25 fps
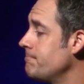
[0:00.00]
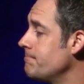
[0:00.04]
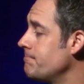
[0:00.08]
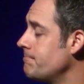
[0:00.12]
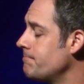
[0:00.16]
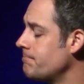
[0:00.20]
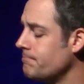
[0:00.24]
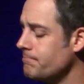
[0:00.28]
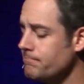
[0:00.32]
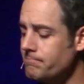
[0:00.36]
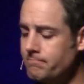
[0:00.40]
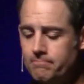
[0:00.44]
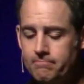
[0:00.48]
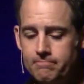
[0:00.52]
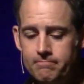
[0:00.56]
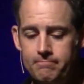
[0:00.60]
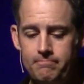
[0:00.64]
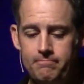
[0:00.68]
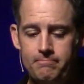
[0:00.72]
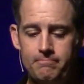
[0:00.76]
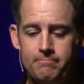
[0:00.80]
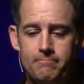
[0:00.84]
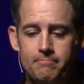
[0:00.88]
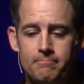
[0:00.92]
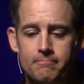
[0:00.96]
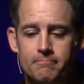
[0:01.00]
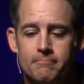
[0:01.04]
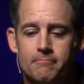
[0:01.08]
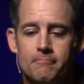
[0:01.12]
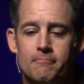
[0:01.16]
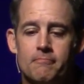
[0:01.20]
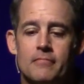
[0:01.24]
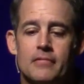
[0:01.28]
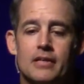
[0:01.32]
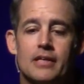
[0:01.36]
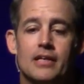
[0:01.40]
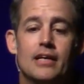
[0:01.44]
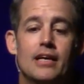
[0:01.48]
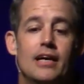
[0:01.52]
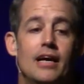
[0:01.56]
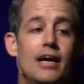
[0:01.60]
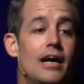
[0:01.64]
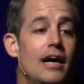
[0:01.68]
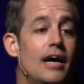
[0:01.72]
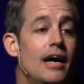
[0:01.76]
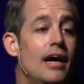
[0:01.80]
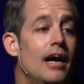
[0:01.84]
Nothing is said.